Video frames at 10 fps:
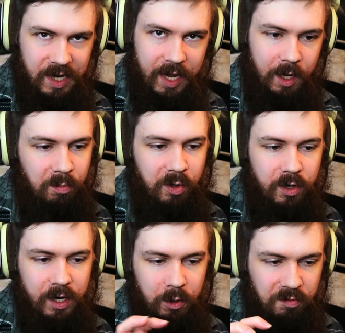
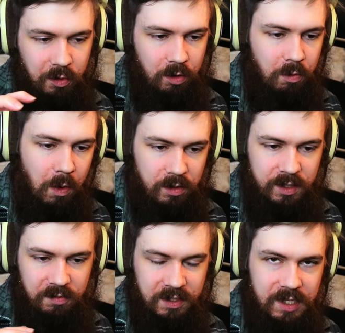timbre and overall
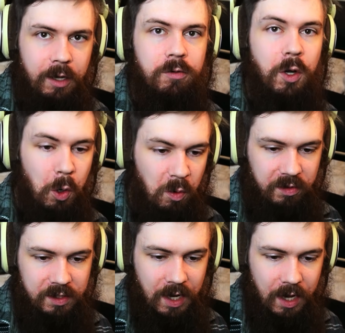quality of the sound
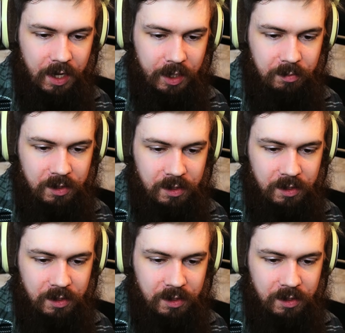over time.